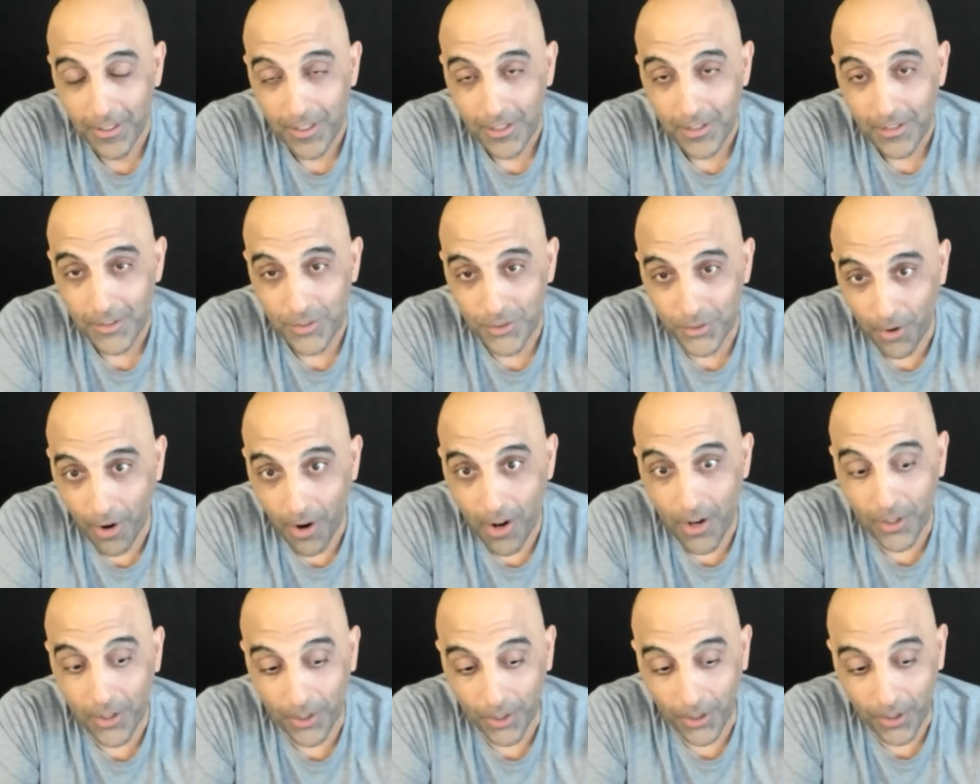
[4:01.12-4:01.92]

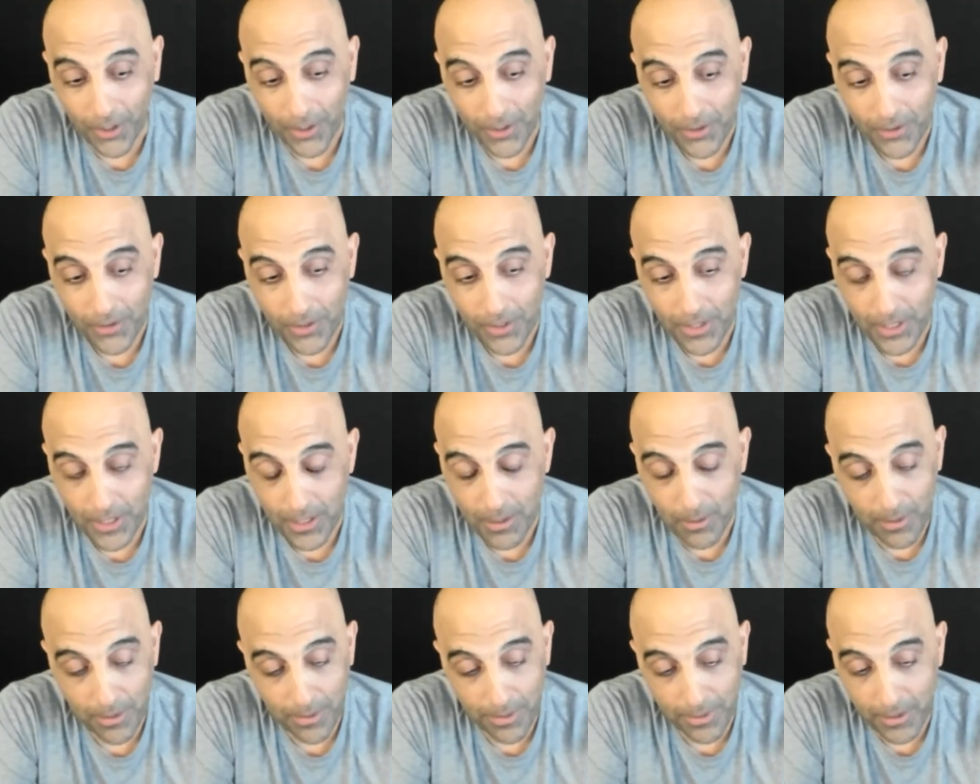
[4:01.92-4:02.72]
stronger to
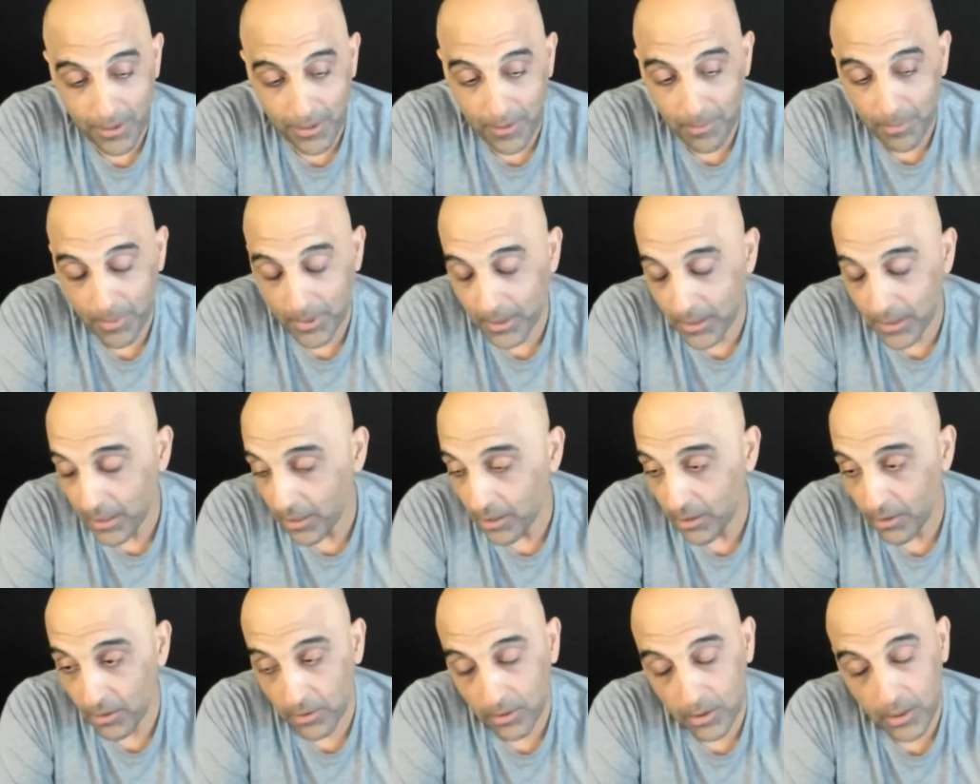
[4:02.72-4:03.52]
deal with it but you
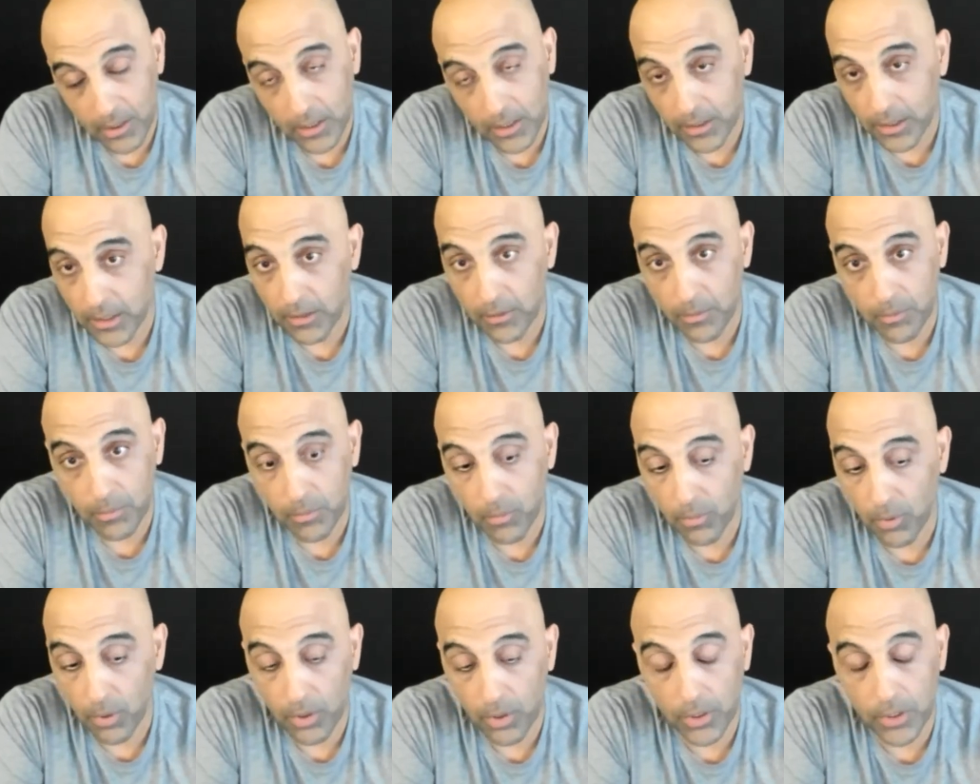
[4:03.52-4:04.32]
know look you
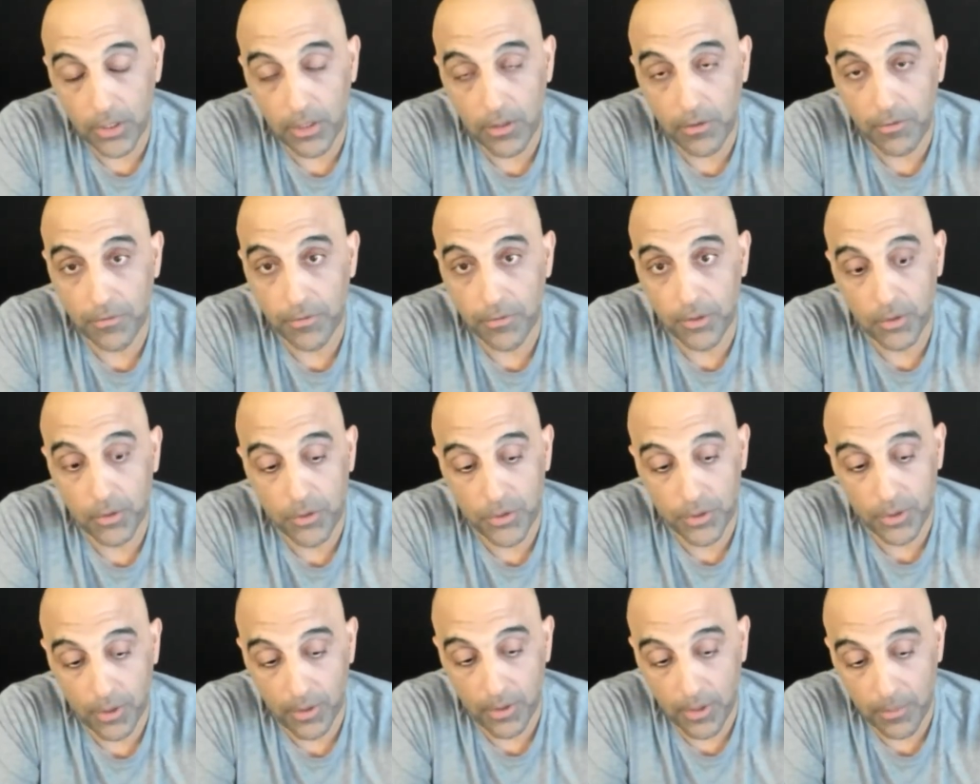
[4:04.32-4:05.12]
roll into the
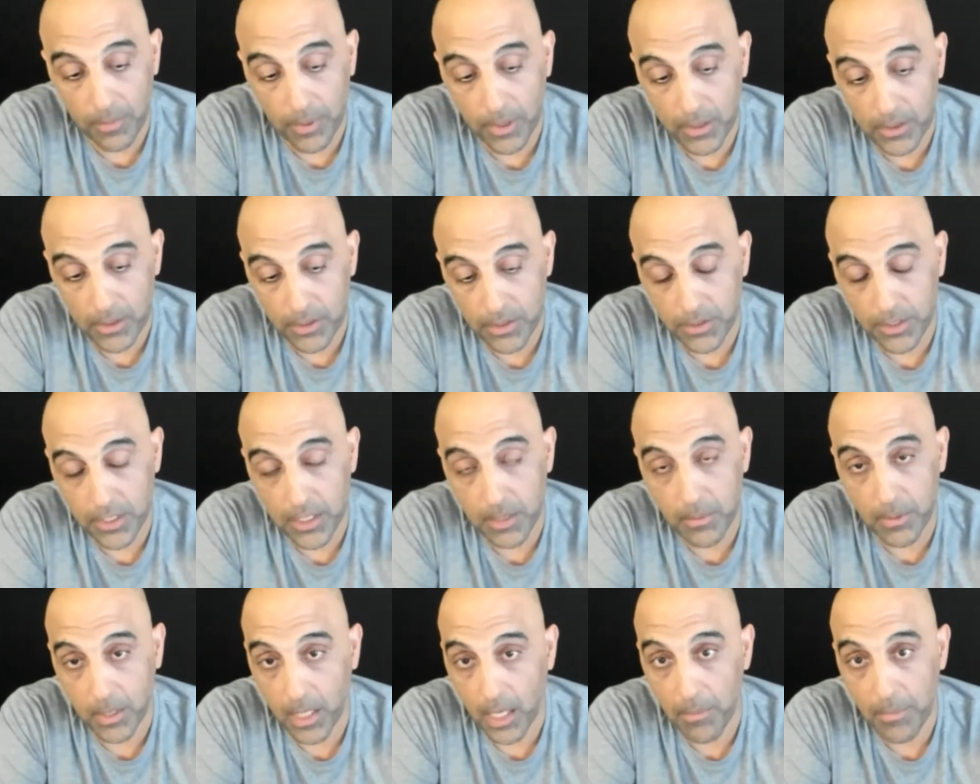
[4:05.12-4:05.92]
future and the punches
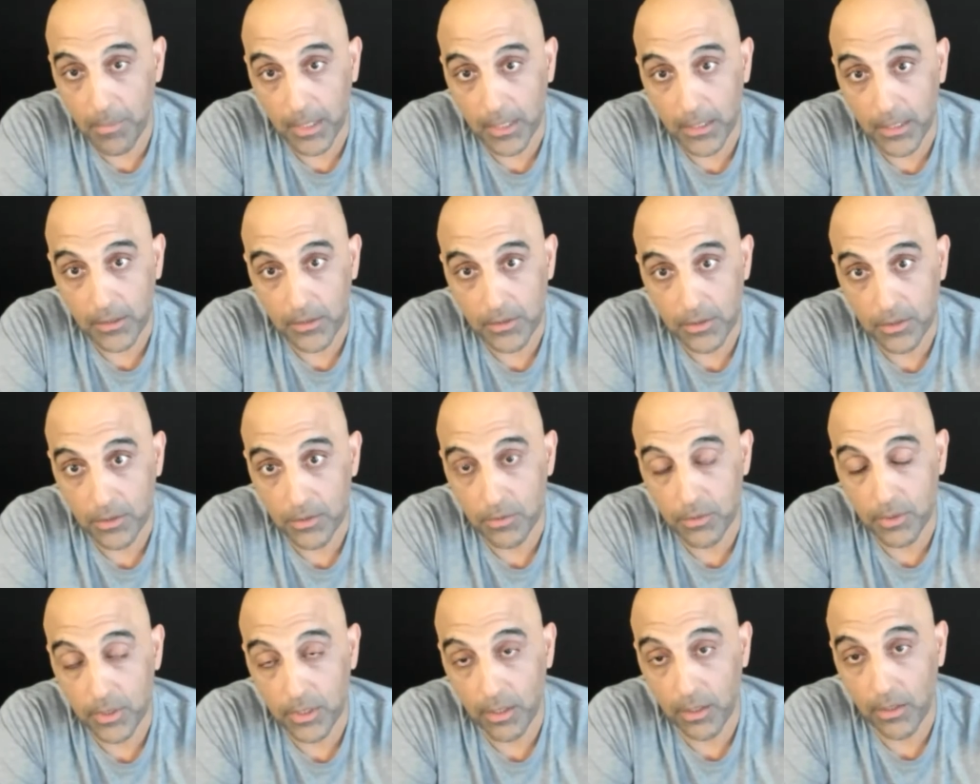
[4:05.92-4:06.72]
keep coming so
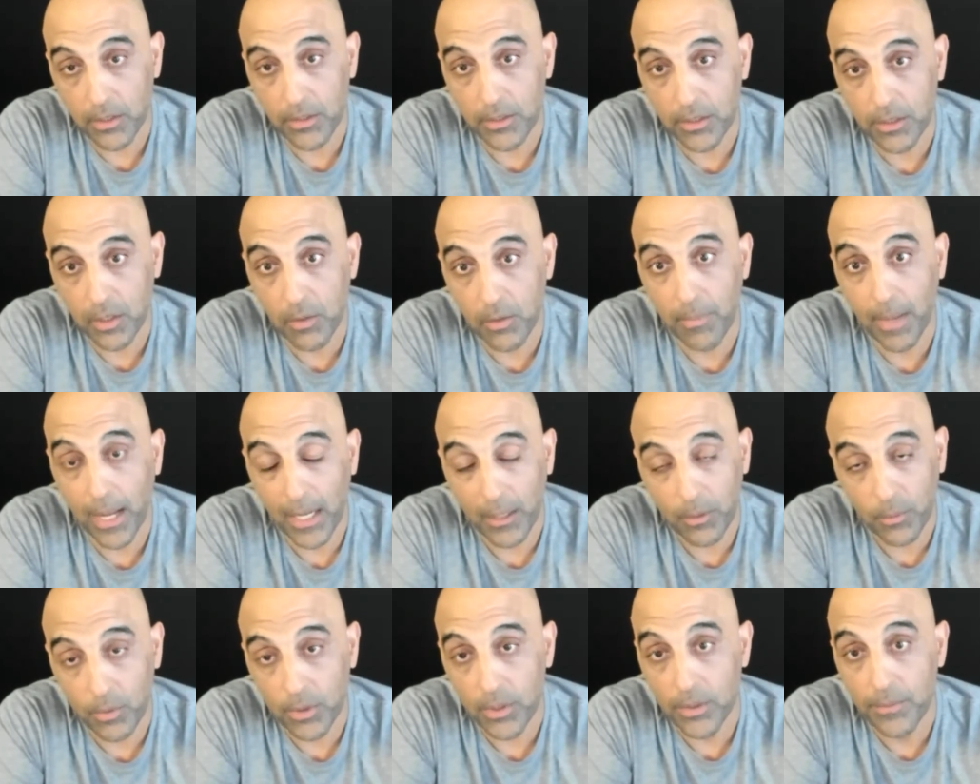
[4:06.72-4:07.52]
it's really hard to go
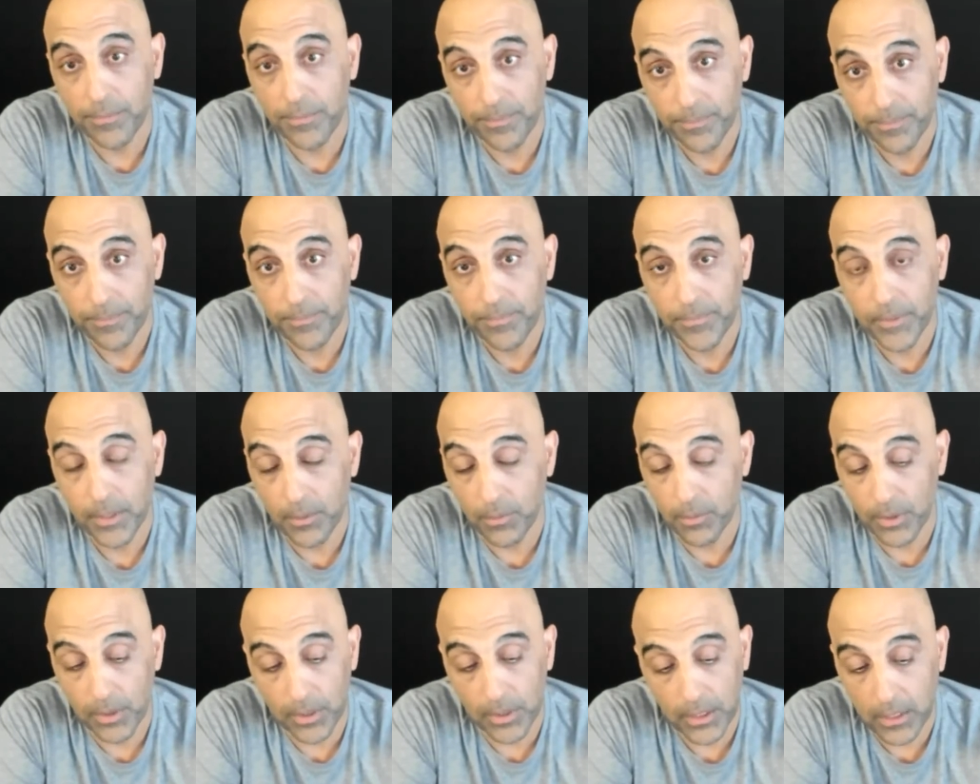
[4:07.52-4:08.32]
backward it
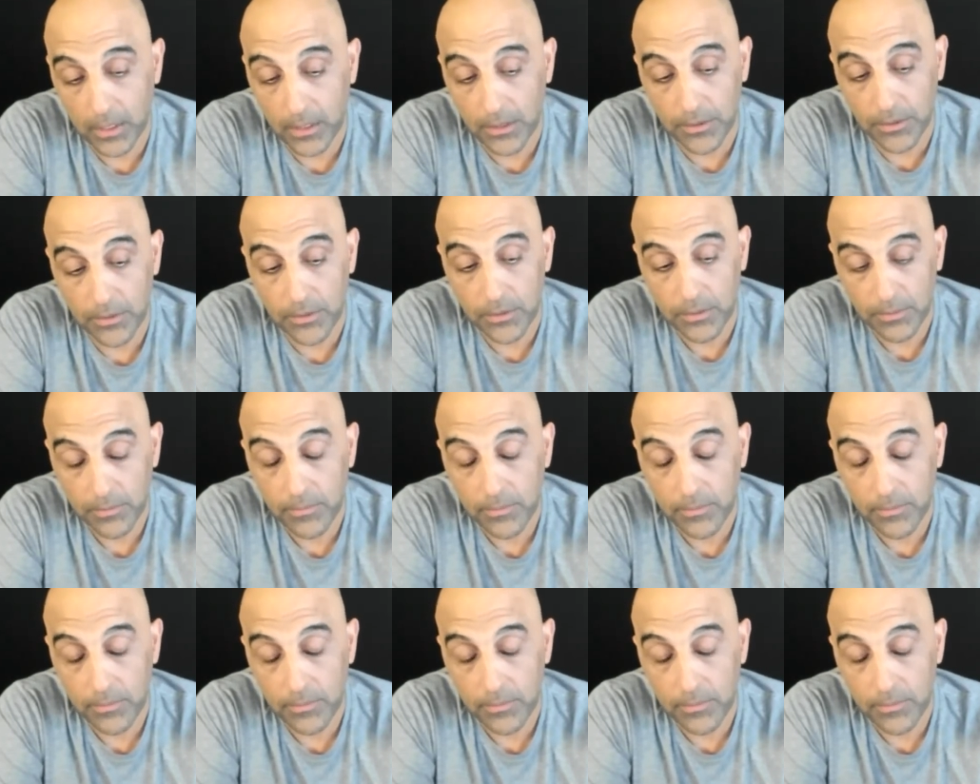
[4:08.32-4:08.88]
really is